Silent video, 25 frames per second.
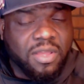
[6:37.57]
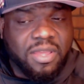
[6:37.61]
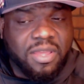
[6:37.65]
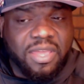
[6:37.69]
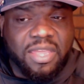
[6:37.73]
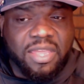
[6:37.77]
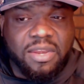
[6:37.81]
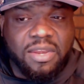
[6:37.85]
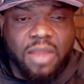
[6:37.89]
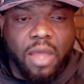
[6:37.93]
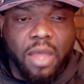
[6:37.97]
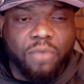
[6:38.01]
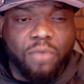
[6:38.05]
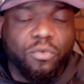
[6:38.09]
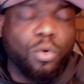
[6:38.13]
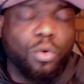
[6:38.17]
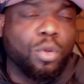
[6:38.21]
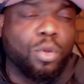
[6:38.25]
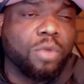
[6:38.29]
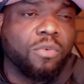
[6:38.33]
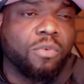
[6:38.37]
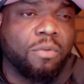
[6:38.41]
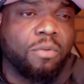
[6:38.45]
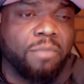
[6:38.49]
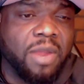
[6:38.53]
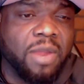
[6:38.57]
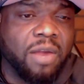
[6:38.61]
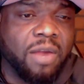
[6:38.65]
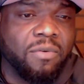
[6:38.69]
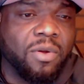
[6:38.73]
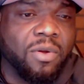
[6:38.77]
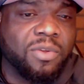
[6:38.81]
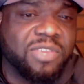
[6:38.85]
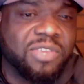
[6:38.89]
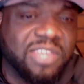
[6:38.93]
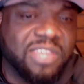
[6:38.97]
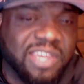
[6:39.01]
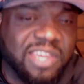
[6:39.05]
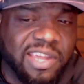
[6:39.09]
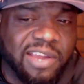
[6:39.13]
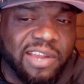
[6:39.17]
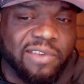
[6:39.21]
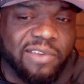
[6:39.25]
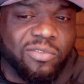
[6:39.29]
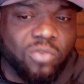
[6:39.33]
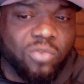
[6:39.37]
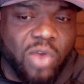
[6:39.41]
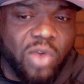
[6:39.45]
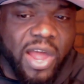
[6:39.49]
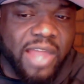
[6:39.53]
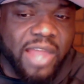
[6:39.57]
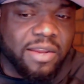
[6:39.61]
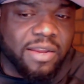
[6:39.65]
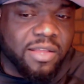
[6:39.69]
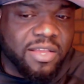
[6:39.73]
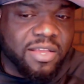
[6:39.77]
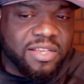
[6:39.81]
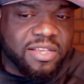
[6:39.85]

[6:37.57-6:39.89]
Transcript: in uh, Rolly Romero. Yeah, right.